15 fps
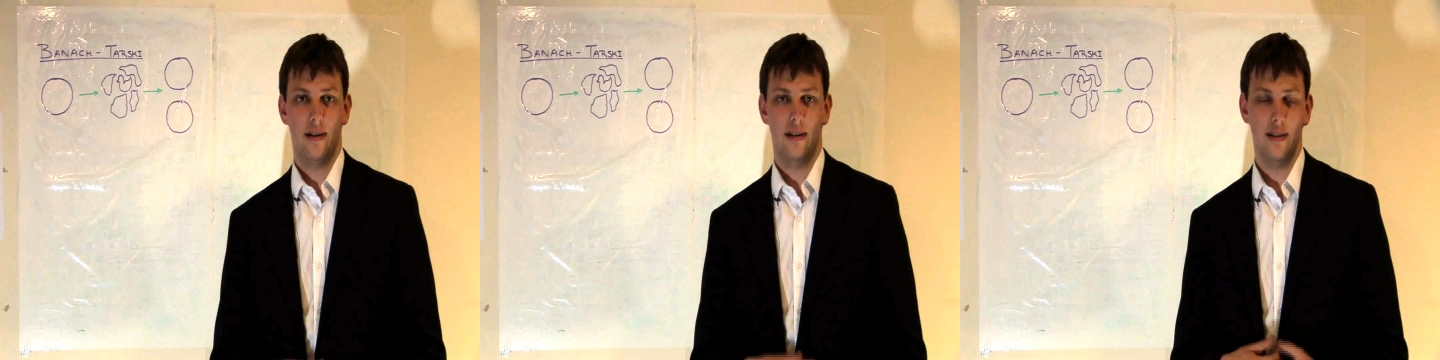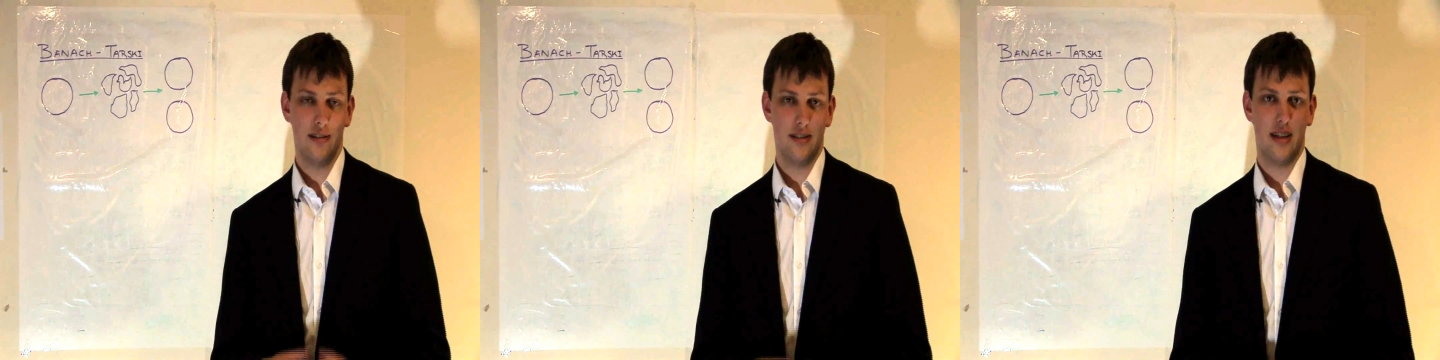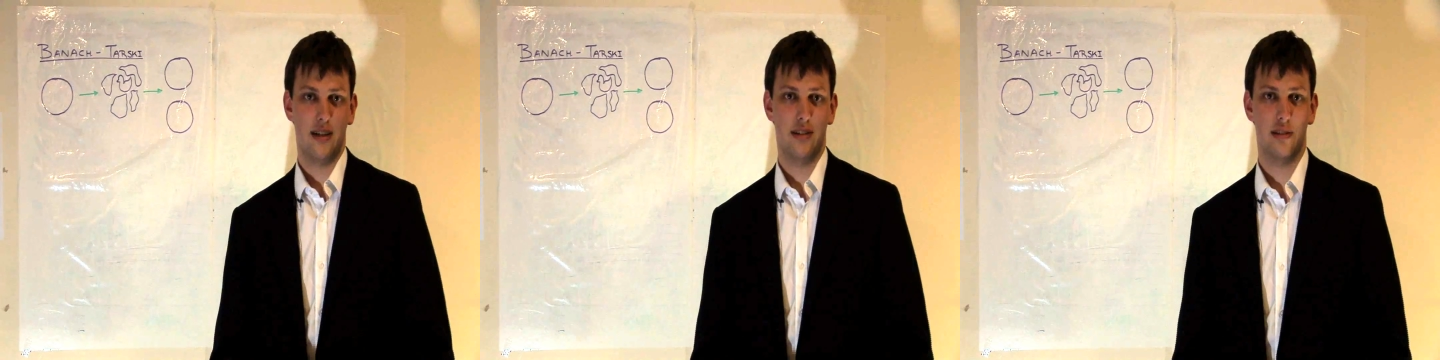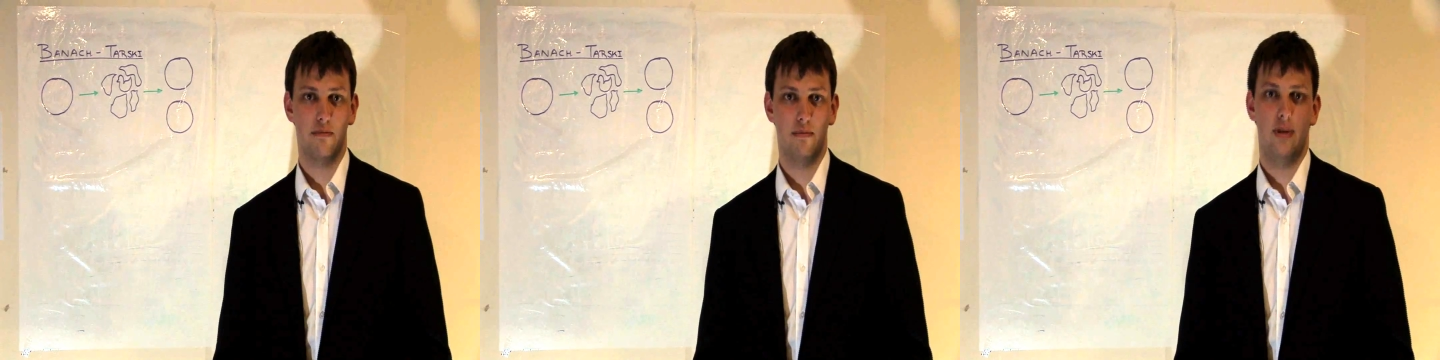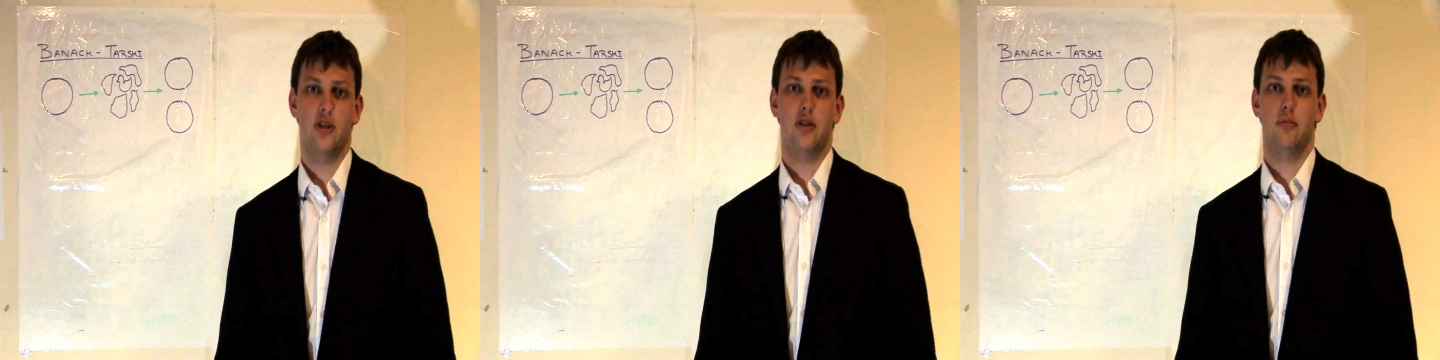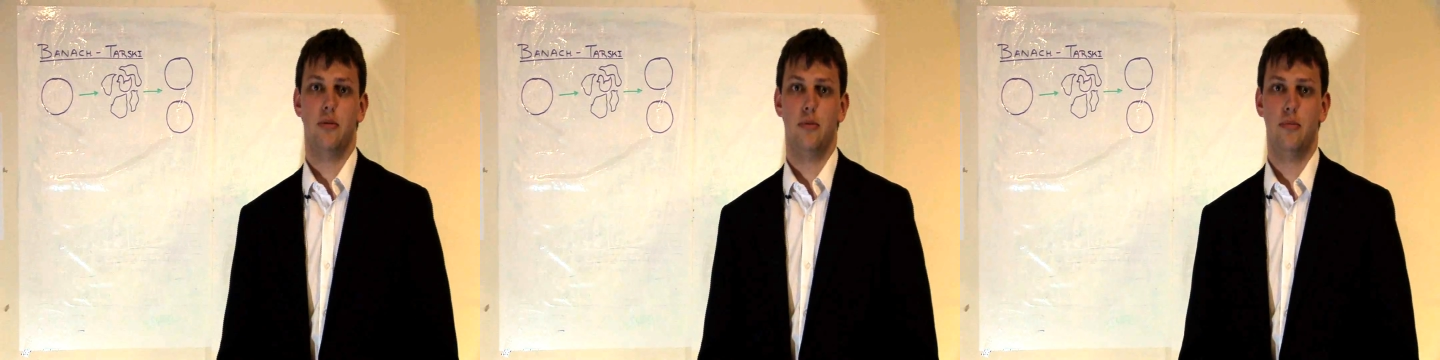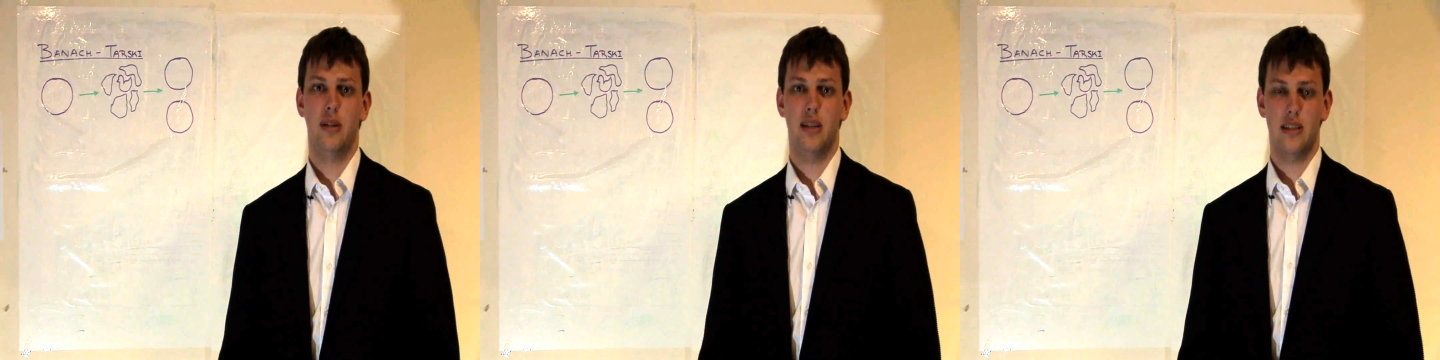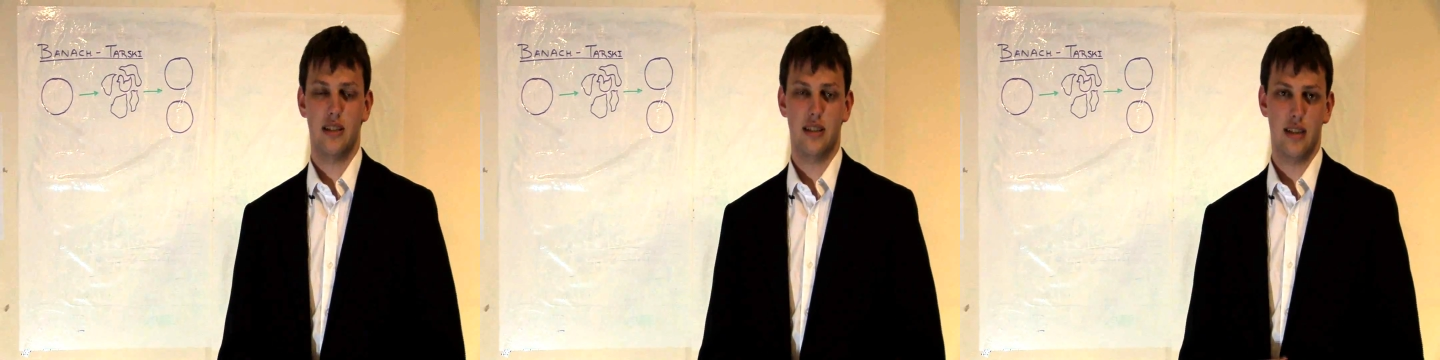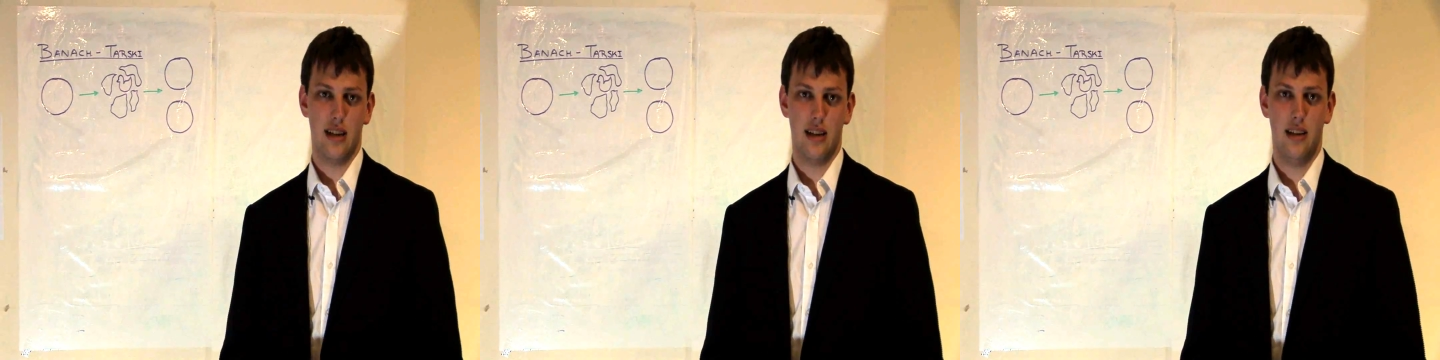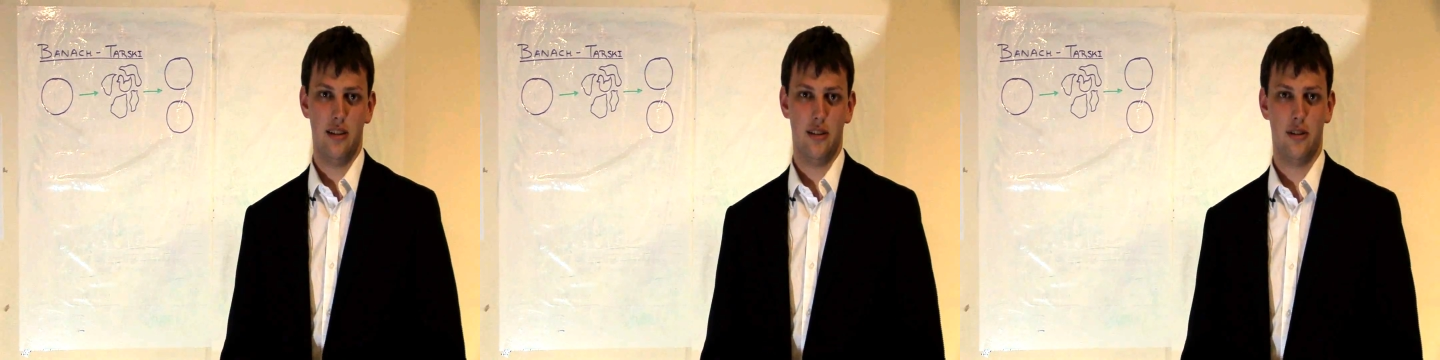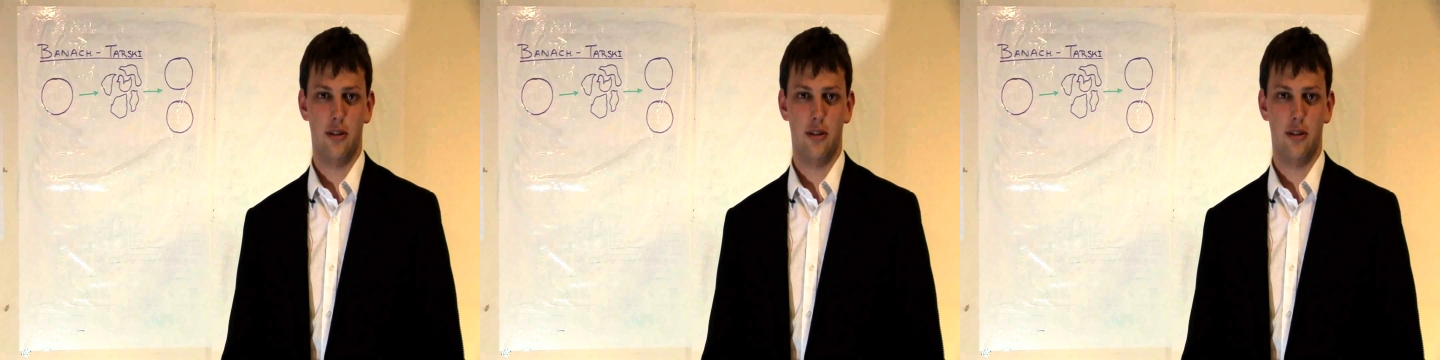This sounds impossible, but it's exactly the